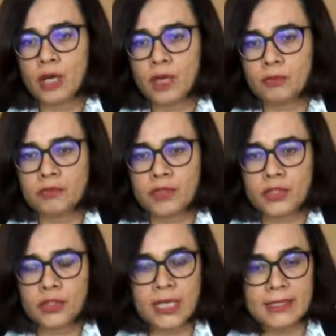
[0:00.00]

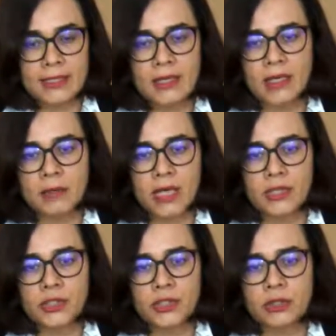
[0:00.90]
professionals in
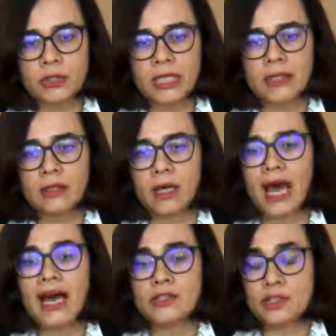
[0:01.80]
animation that,
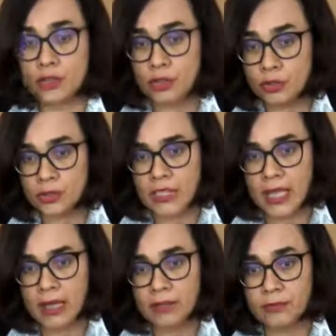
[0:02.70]
as
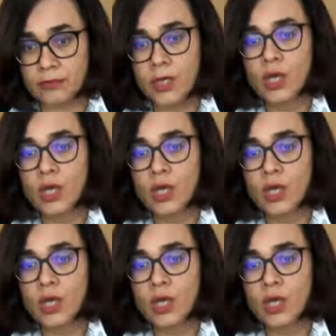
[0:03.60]
yourself,